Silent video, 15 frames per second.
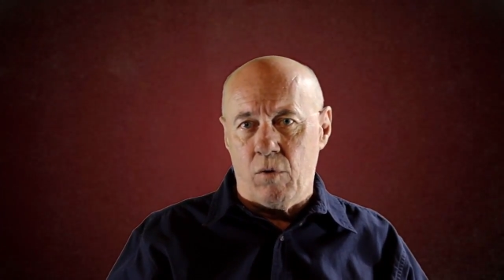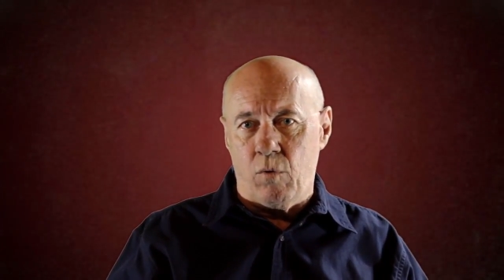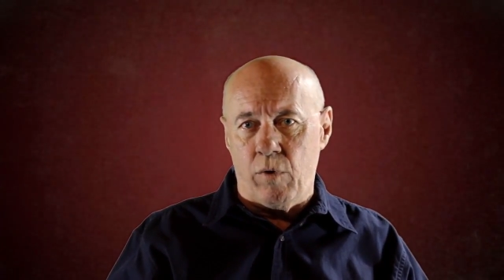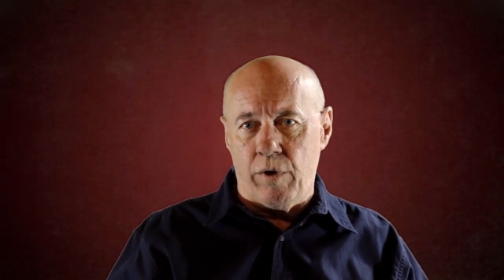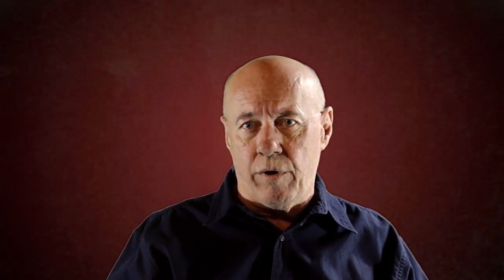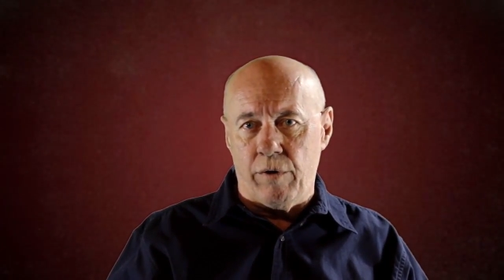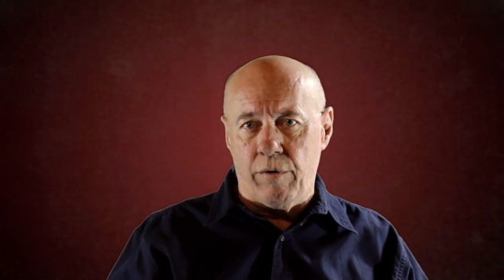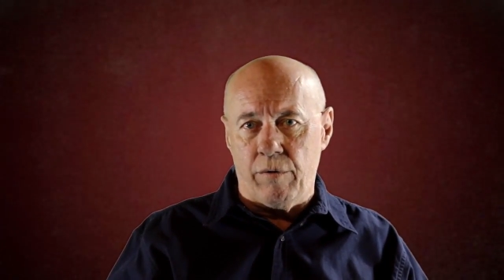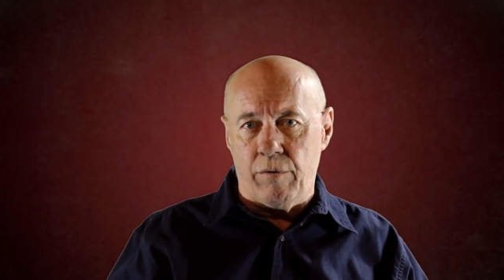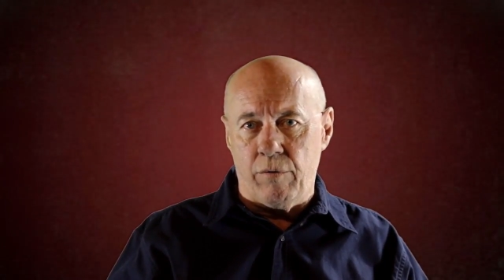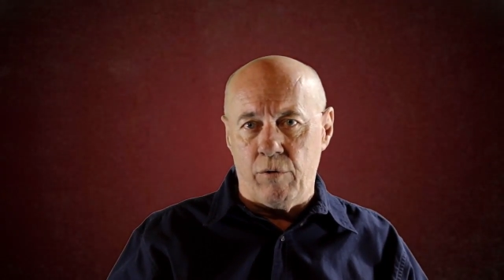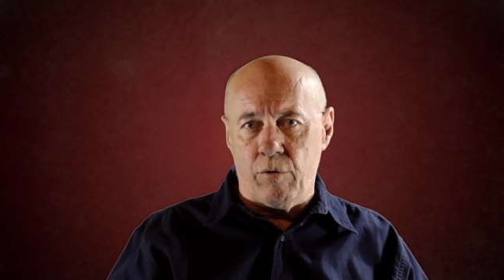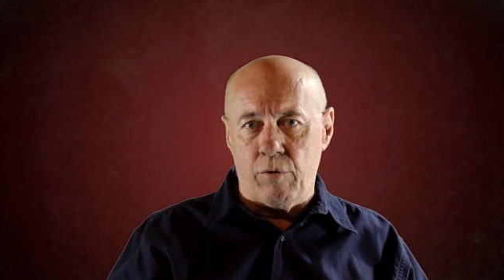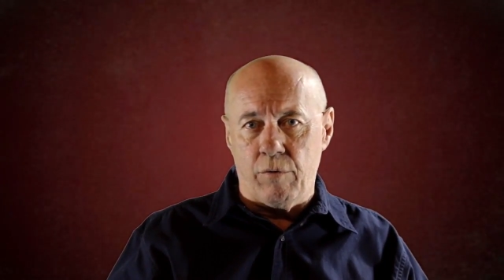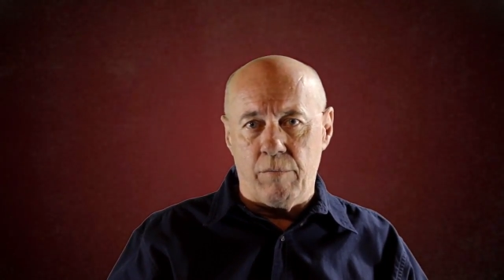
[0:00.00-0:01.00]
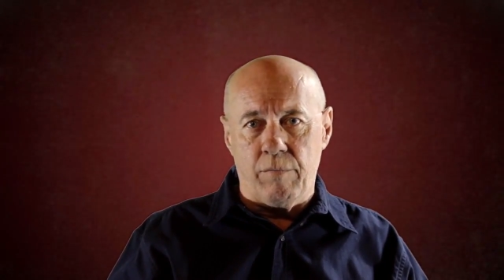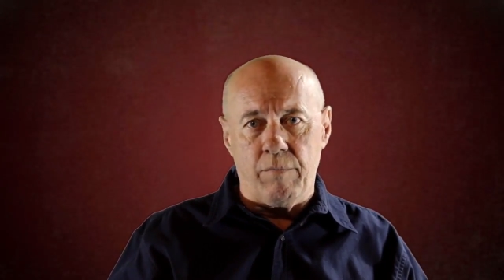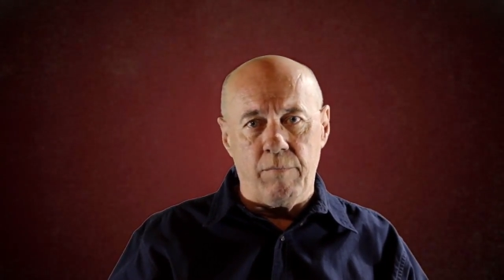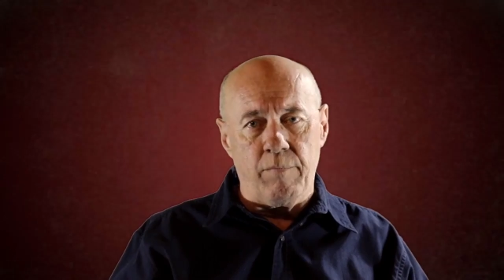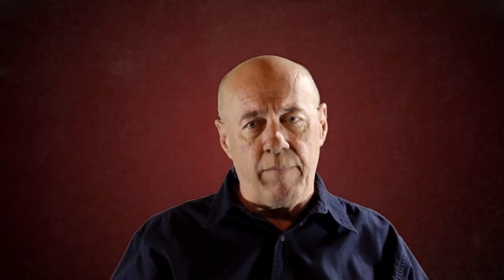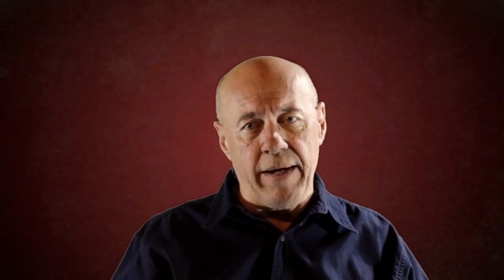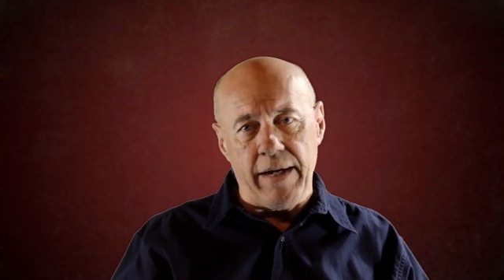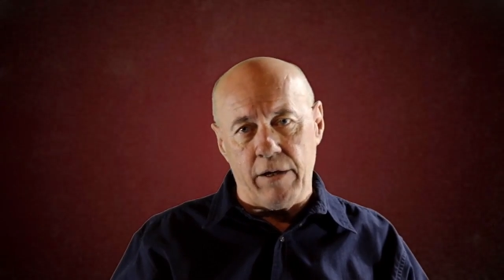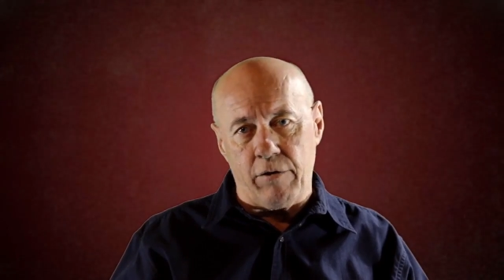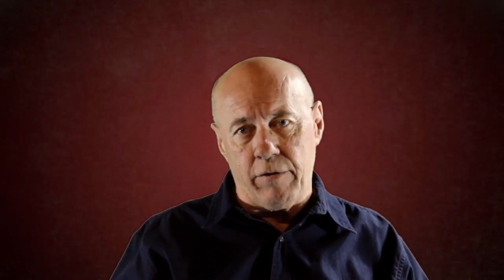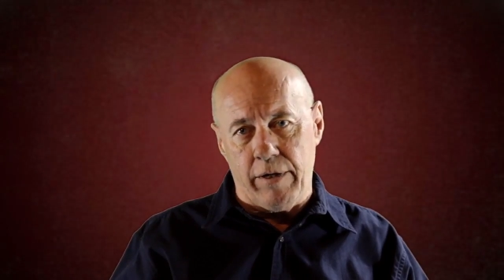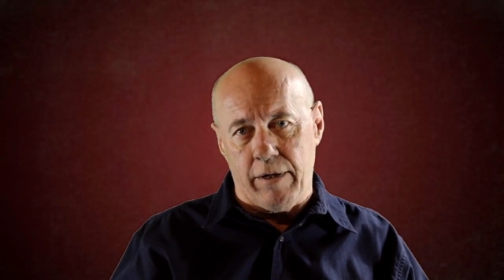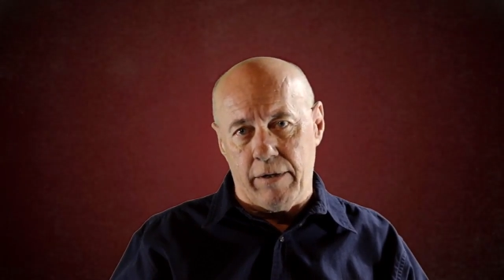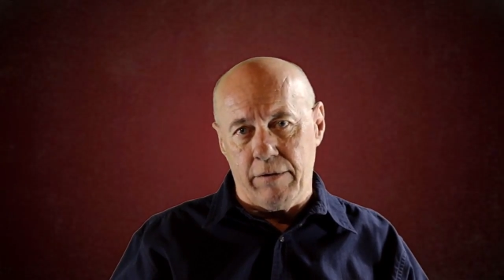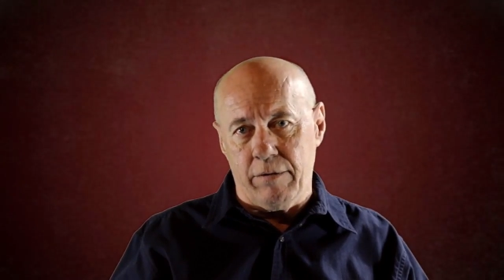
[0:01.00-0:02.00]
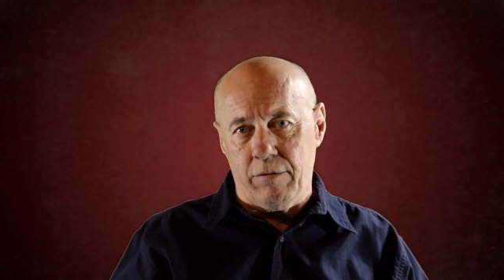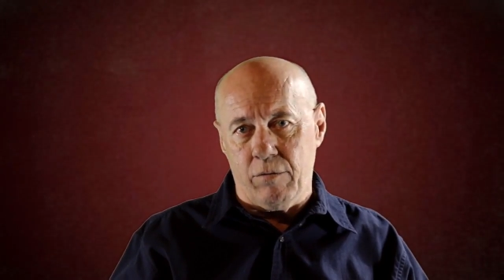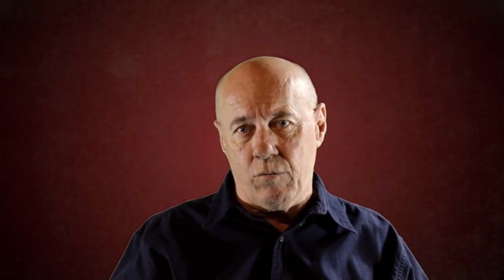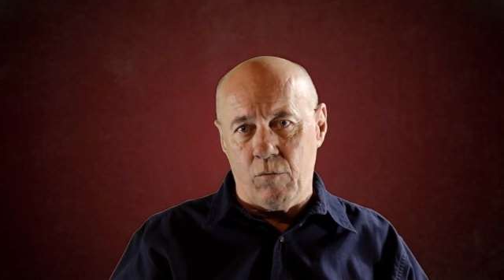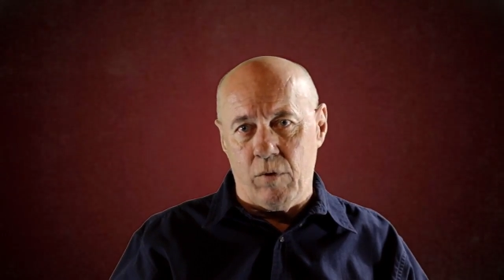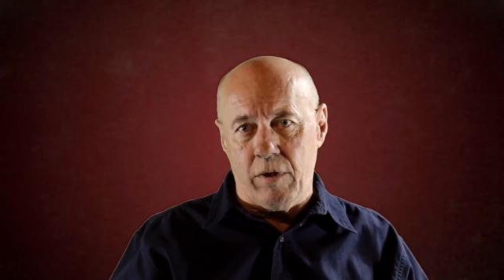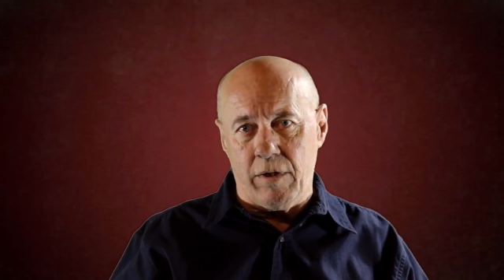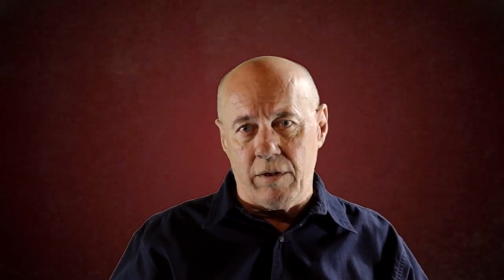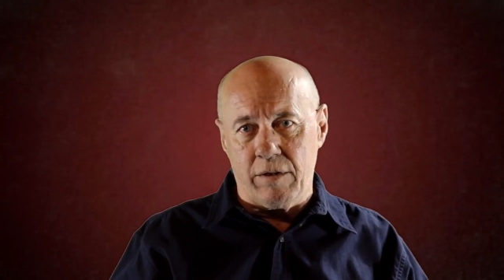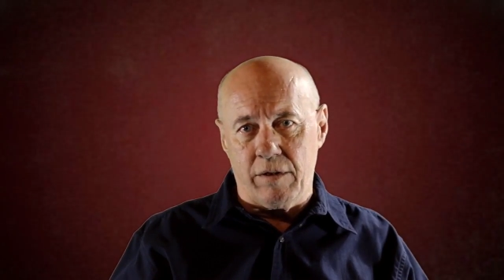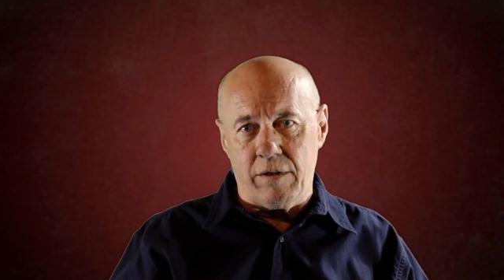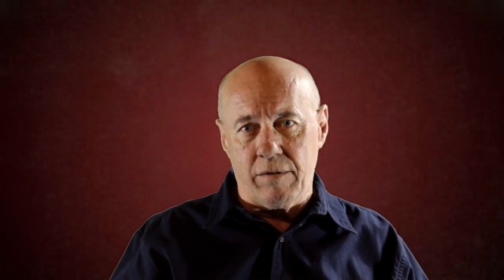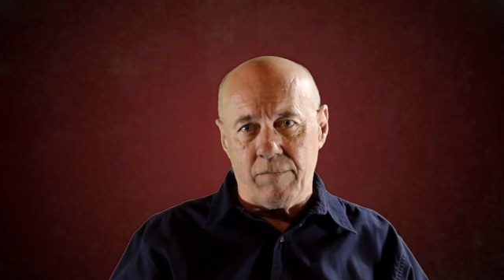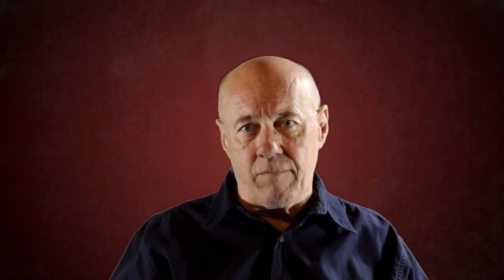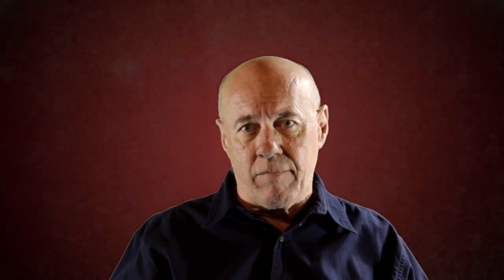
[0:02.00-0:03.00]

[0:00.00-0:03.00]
where your background was